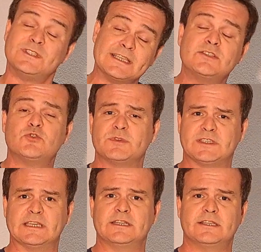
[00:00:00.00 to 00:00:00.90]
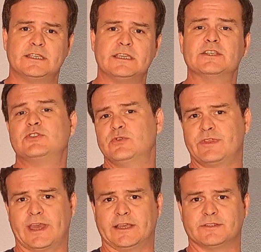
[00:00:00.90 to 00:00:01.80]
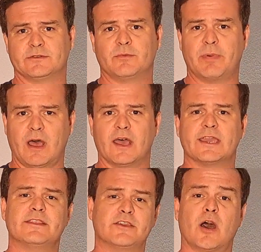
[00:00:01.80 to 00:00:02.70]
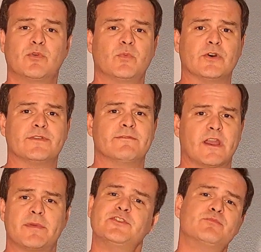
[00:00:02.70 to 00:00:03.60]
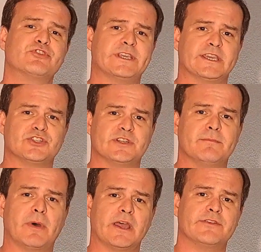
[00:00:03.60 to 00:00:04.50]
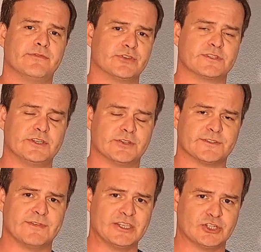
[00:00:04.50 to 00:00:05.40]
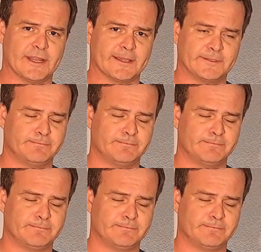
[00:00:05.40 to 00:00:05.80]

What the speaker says: was then superseded in the year 2000 by the Commonwealth Environmental Protection and Biodiversity Conservation Act.